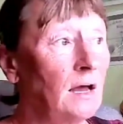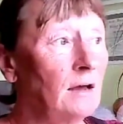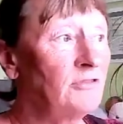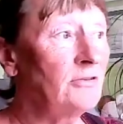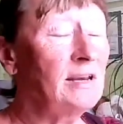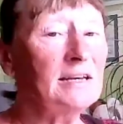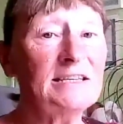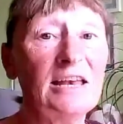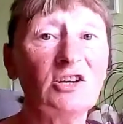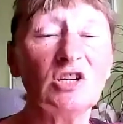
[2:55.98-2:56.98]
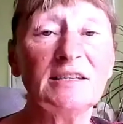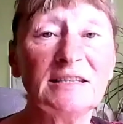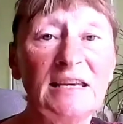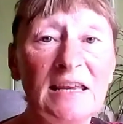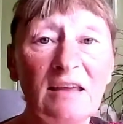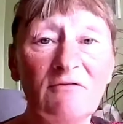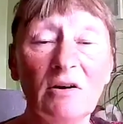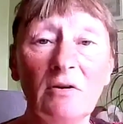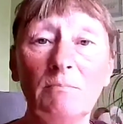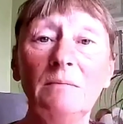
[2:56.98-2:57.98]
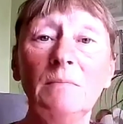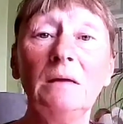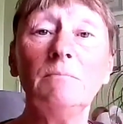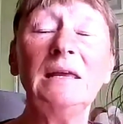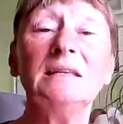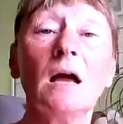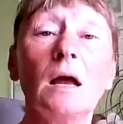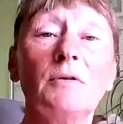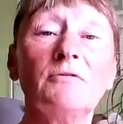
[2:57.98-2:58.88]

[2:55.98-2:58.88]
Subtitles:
very attention-seeking, very me type